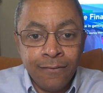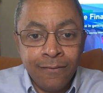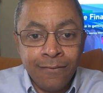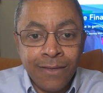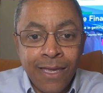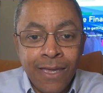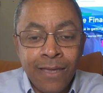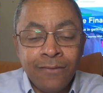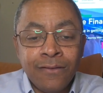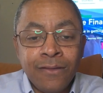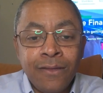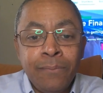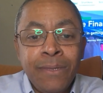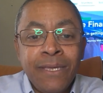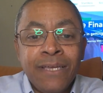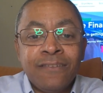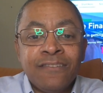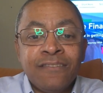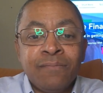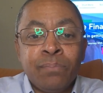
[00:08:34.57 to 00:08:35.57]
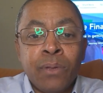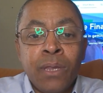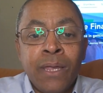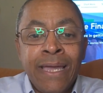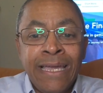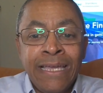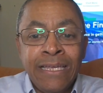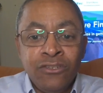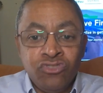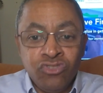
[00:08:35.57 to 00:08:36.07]
Okay, so let me
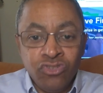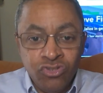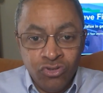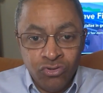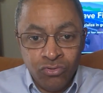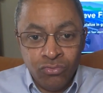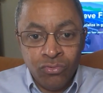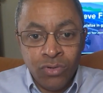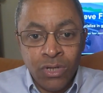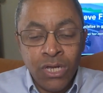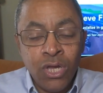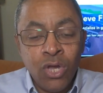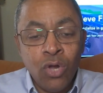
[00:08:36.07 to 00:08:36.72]
explain to you